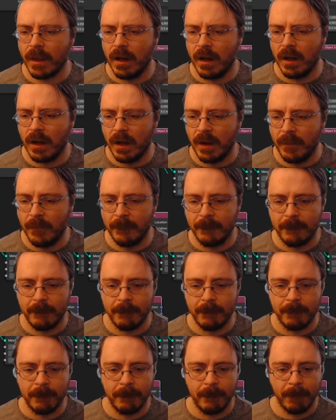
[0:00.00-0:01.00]

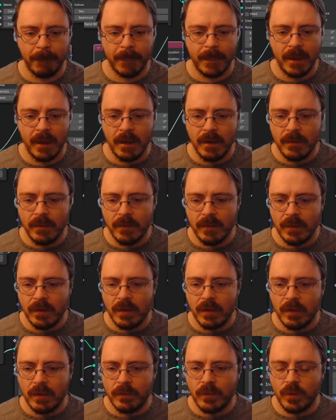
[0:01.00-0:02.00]
Um,
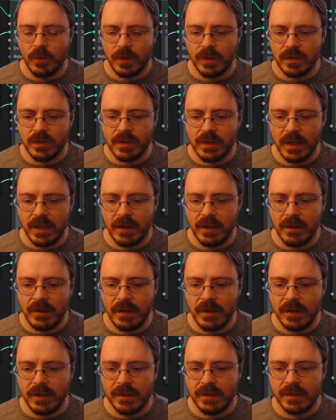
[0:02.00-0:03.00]
Going to take
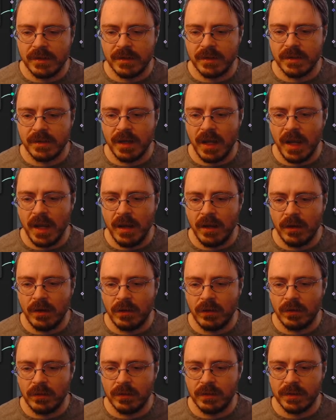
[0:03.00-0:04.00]
the
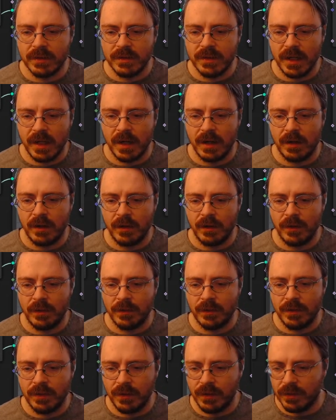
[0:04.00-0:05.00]
scale
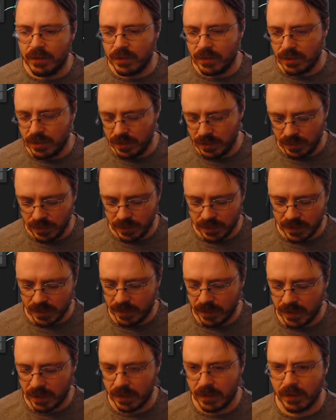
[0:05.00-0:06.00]
down to
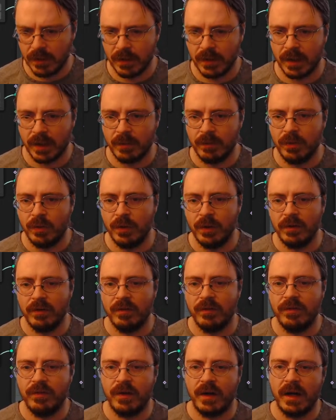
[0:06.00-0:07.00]
something like
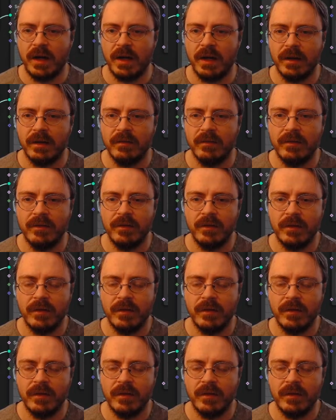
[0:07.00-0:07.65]
0.5,